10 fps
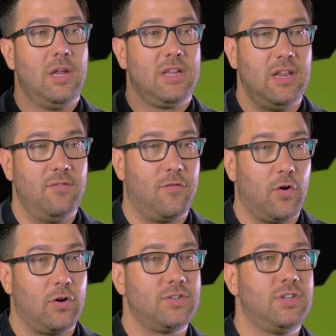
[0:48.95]

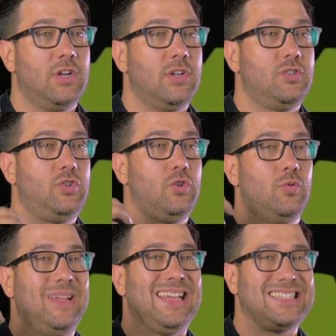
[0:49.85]
convert
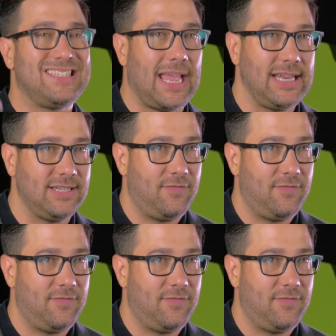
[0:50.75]
to excite